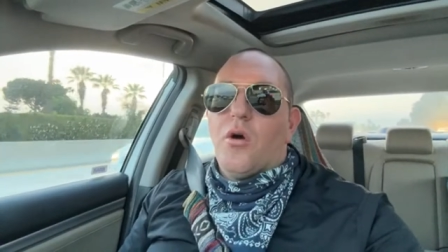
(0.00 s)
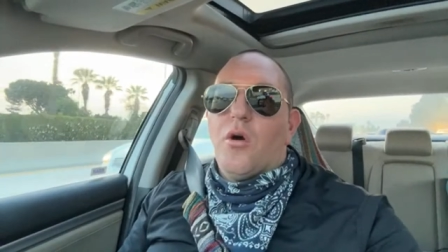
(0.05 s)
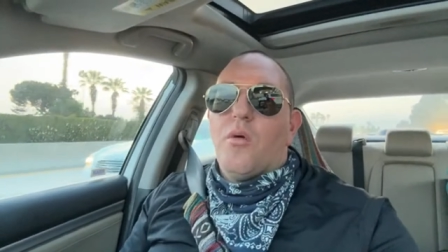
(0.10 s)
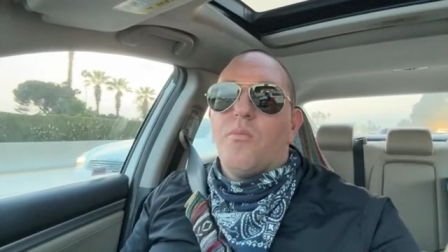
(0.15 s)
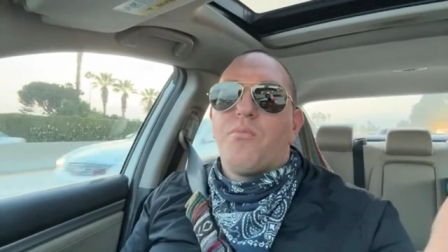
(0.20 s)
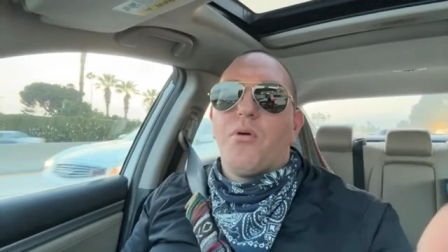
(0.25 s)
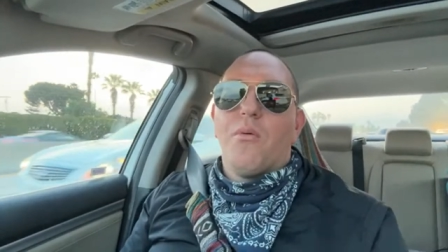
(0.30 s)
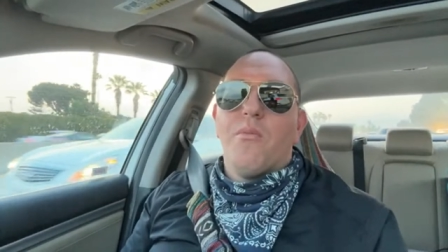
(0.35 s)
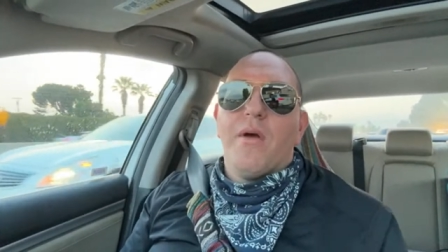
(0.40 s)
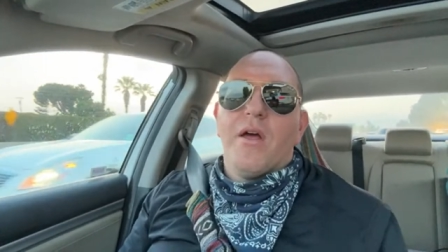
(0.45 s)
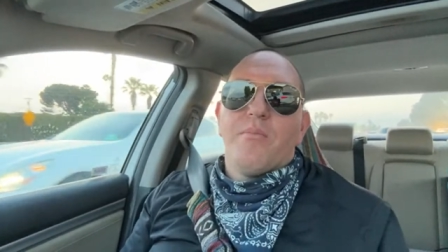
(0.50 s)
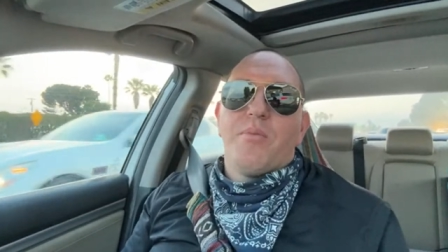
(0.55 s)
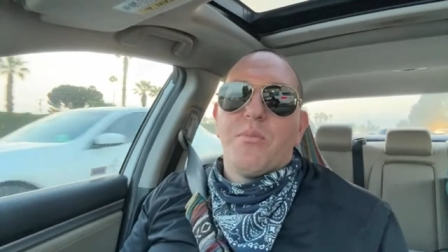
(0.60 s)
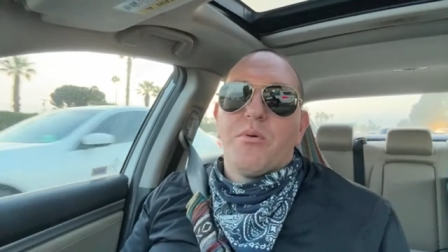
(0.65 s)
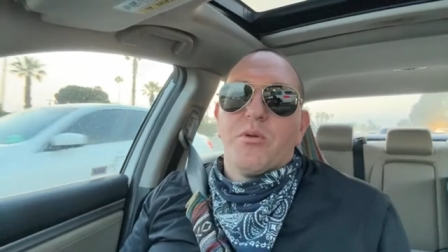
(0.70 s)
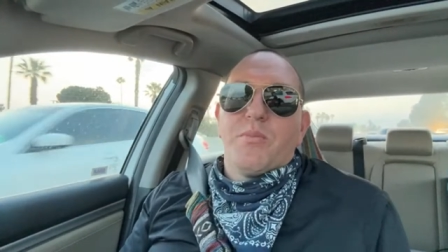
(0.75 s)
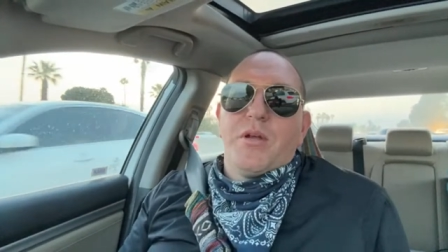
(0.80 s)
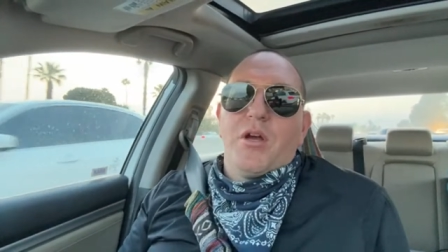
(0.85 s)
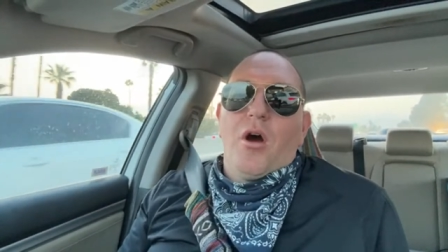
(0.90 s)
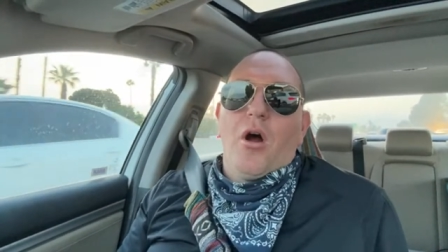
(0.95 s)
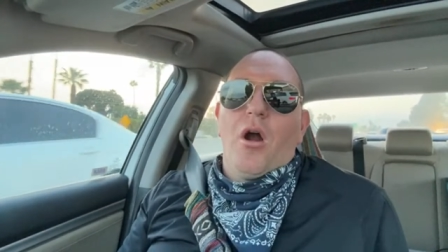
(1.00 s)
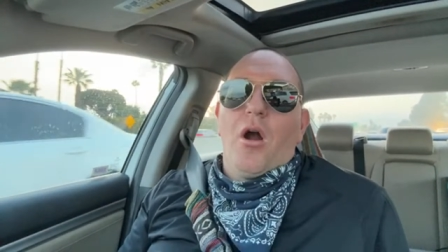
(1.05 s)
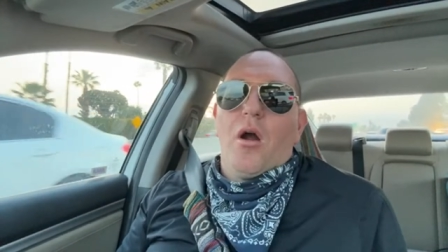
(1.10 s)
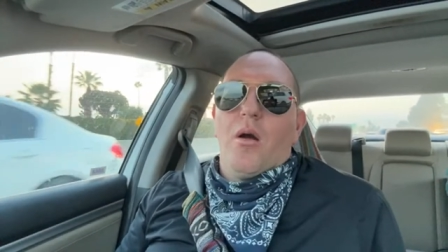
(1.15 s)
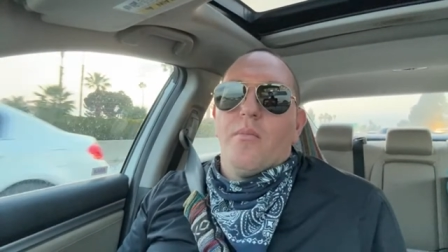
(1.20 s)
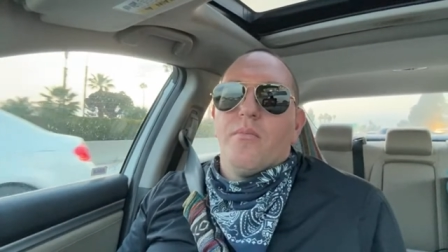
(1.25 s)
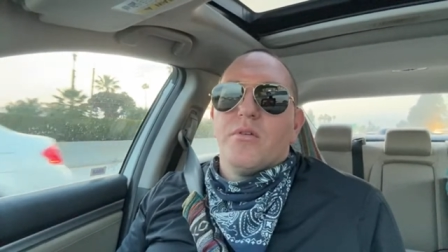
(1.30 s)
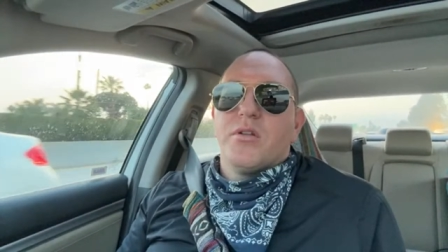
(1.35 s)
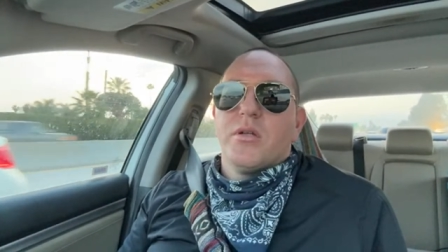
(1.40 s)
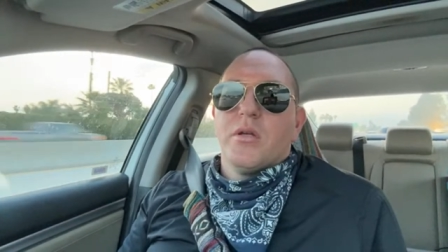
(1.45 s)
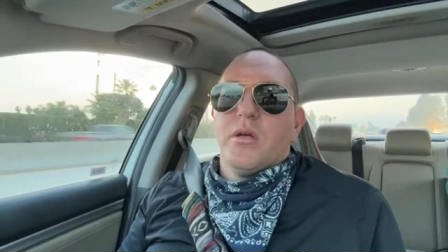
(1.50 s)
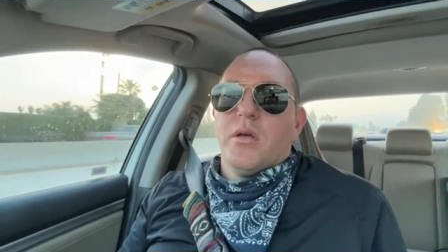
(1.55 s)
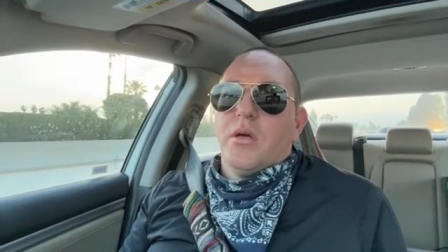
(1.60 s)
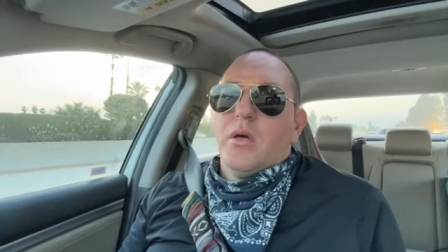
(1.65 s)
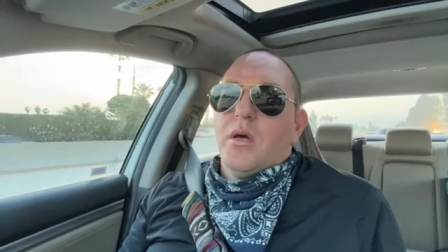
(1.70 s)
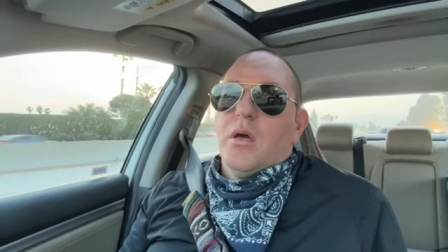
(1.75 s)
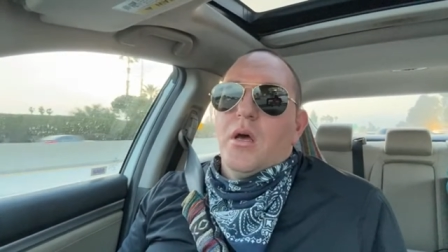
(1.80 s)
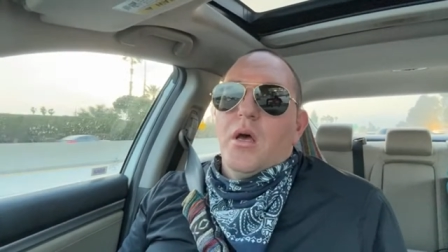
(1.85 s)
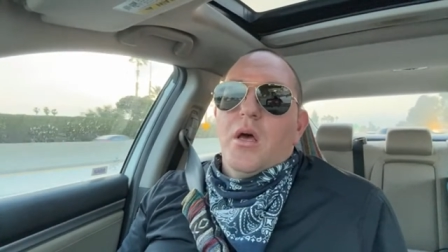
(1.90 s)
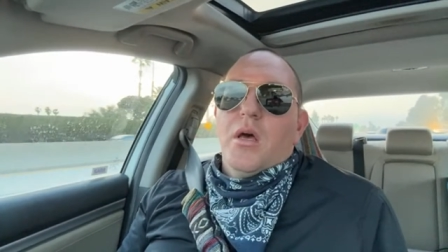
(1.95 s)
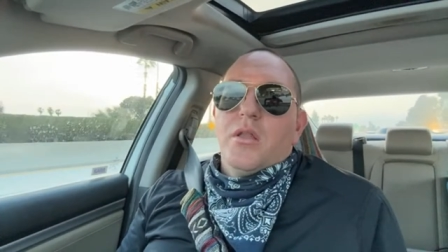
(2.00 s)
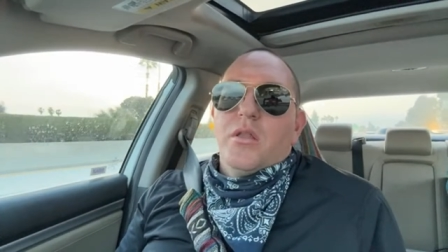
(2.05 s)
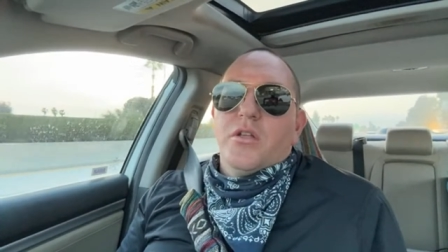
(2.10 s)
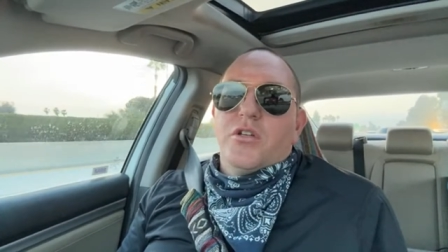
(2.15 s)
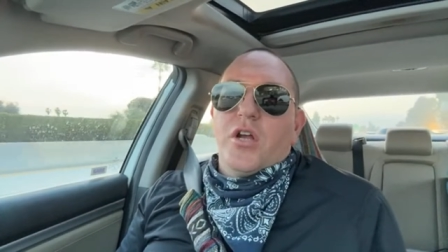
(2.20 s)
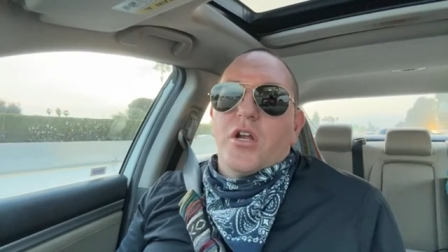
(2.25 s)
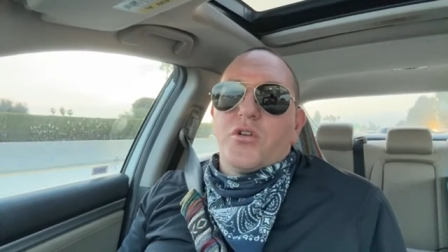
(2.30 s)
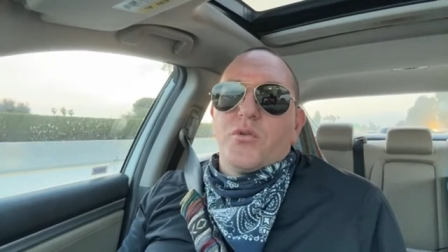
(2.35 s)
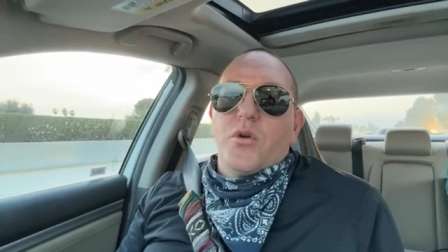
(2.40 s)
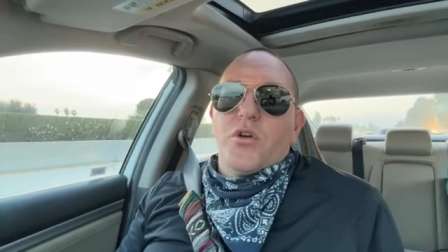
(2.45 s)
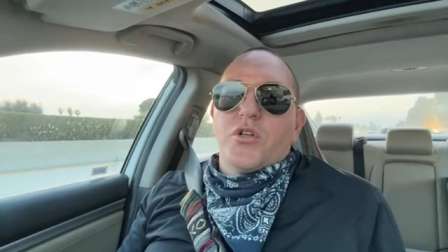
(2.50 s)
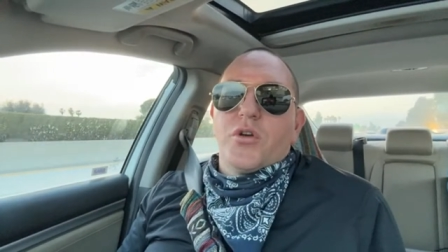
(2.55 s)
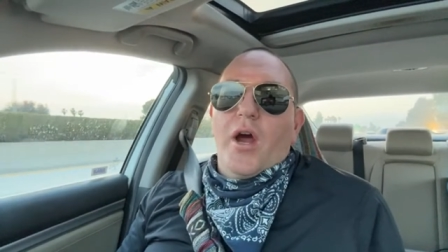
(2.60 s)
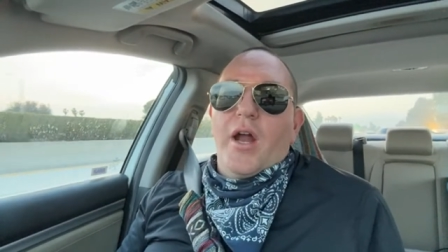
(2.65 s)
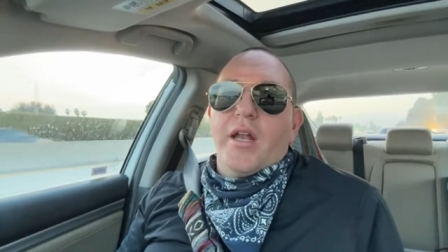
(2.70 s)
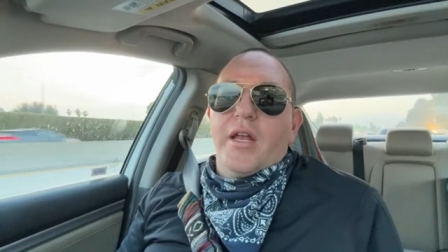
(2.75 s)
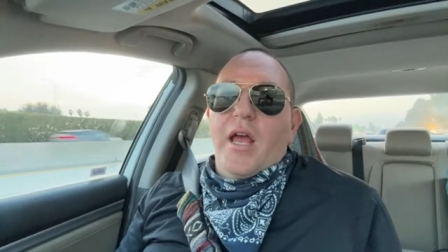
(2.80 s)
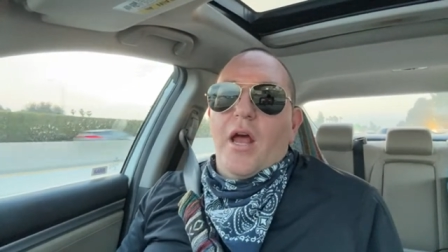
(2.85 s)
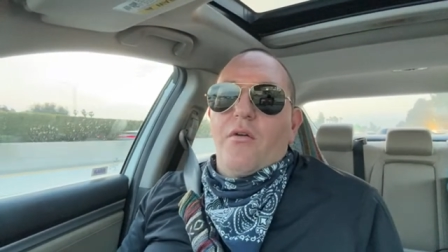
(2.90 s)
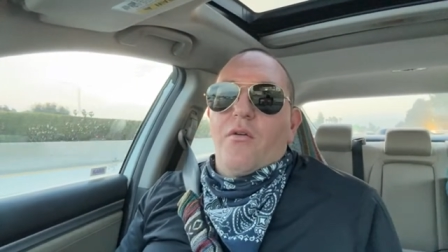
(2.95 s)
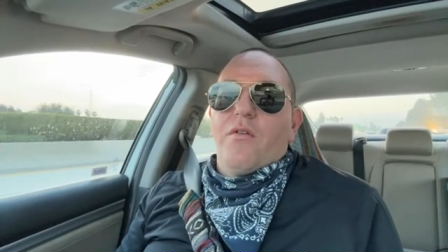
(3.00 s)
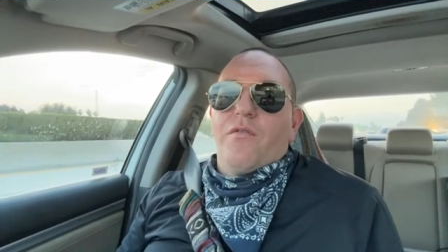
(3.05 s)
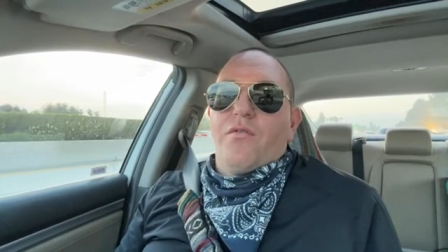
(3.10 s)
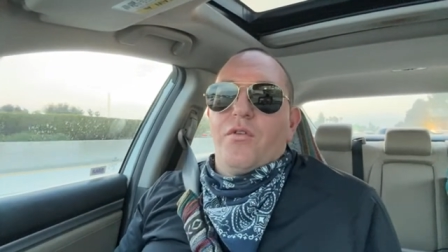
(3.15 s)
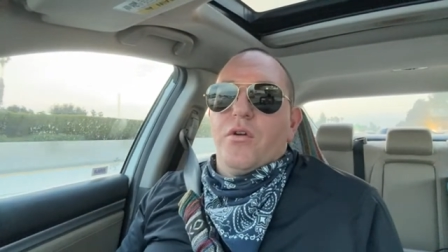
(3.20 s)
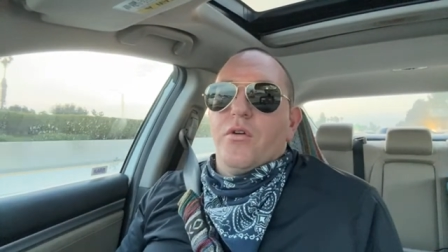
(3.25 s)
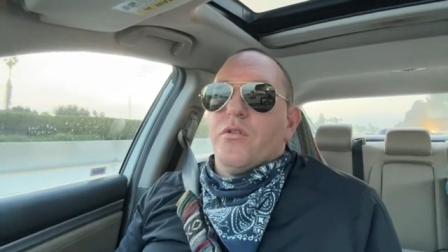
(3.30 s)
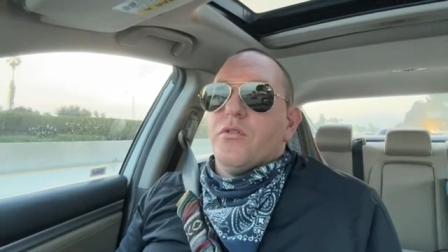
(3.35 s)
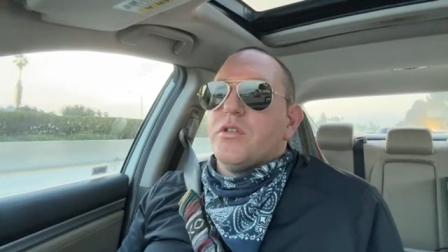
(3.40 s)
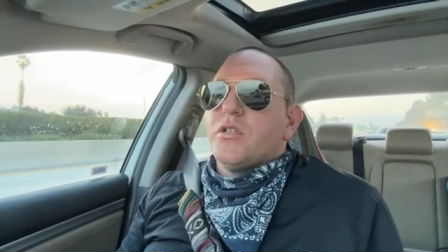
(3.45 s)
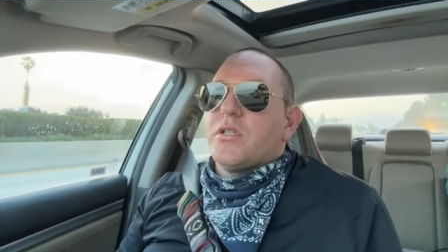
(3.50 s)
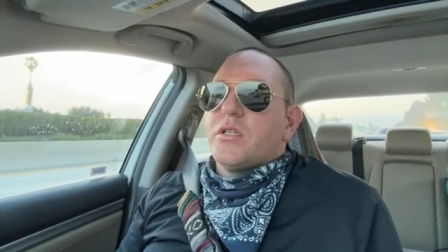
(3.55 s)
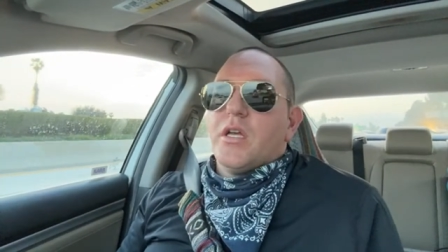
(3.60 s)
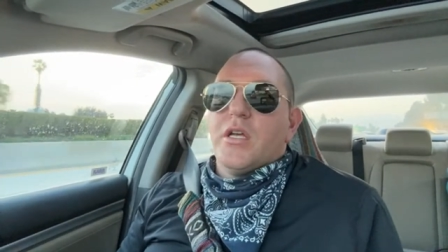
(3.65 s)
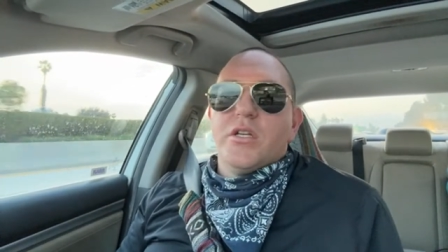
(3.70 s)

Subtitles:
permit people to be harmed. The judge we were trying to get refused.